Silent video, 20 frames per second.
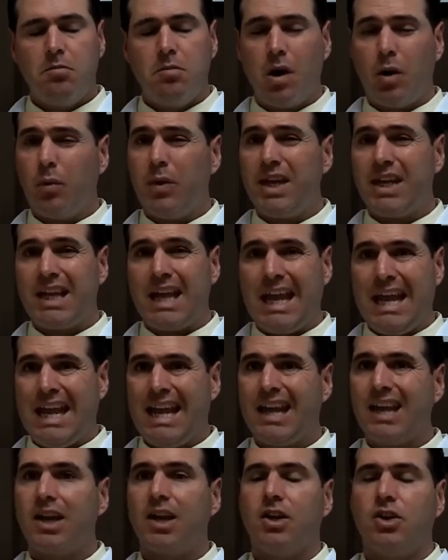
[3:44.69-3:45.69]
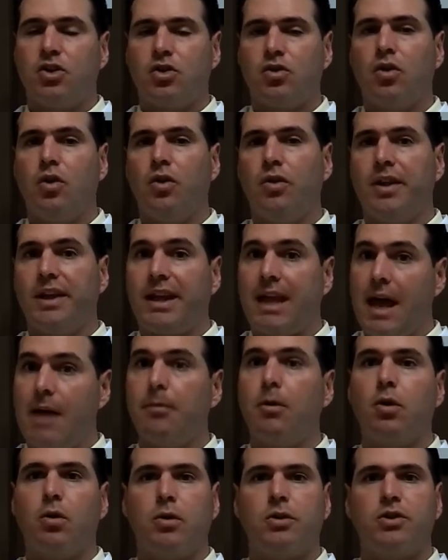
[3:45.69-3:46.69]
but we can control the
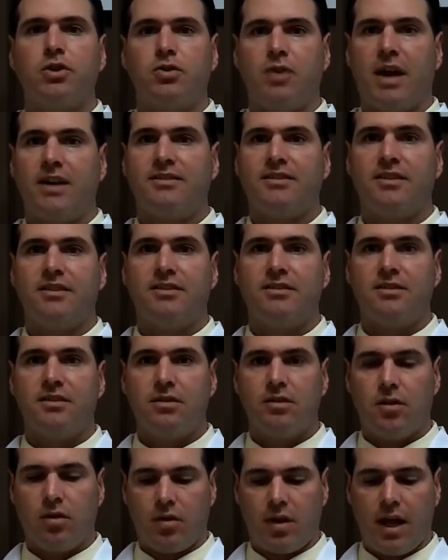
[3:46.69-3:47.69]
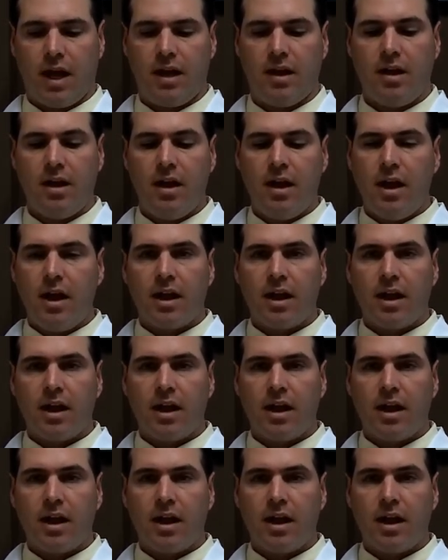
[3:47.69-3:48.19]
chemical stresses, okay?